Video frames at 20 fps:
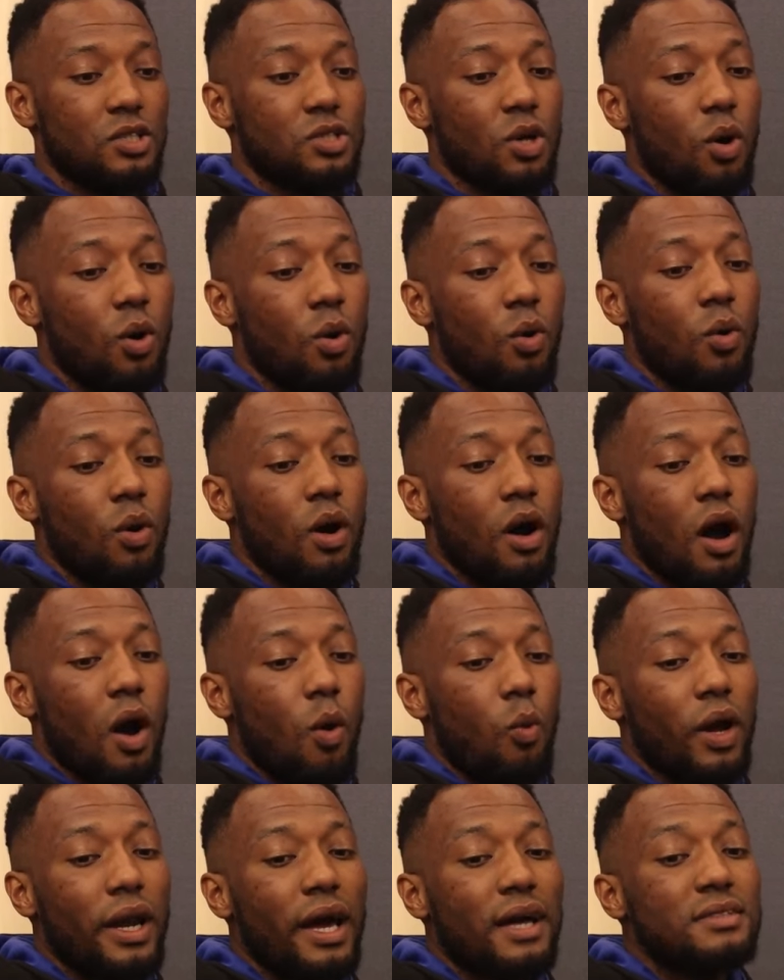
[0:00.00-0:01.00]
So
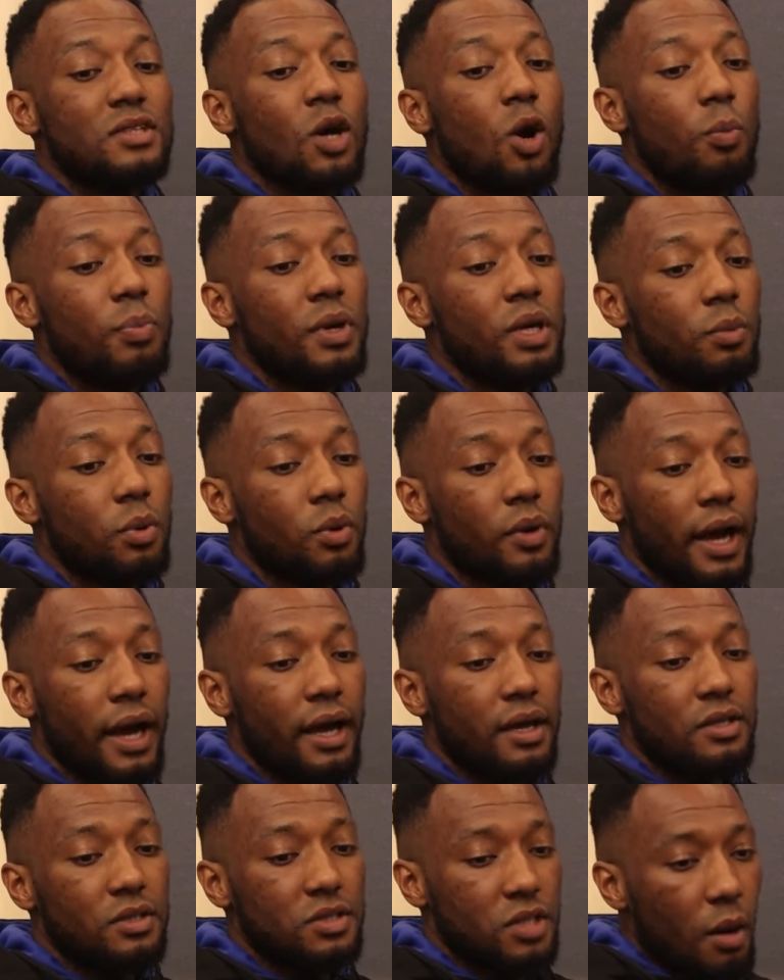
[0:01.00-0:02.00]
when I tell people
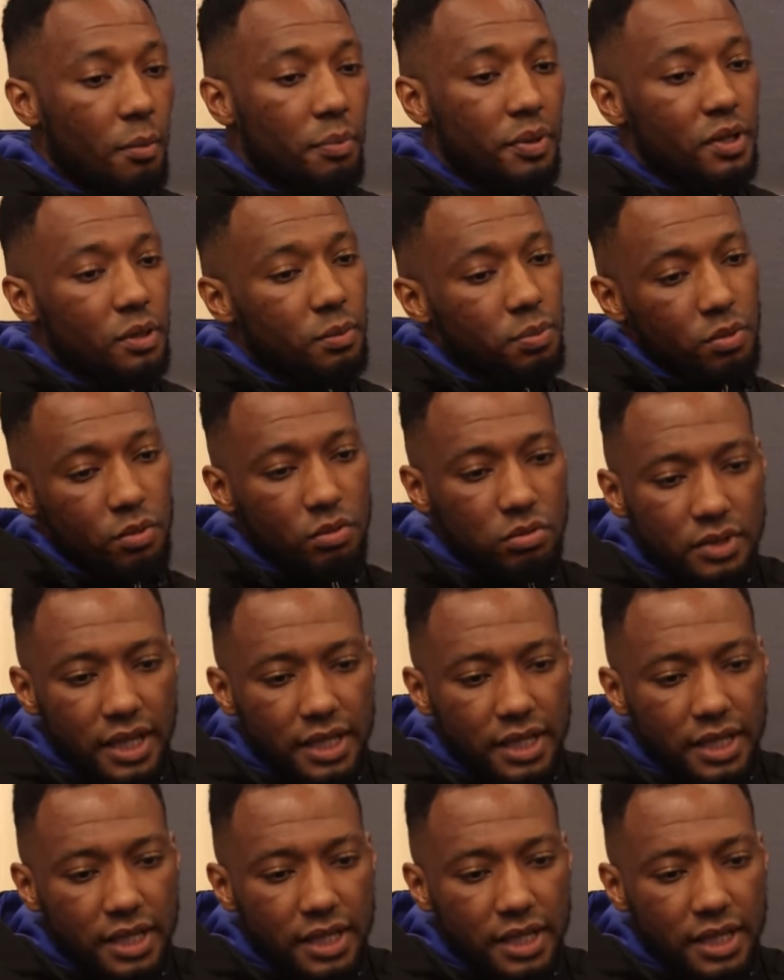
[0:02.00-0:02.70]
that, some people,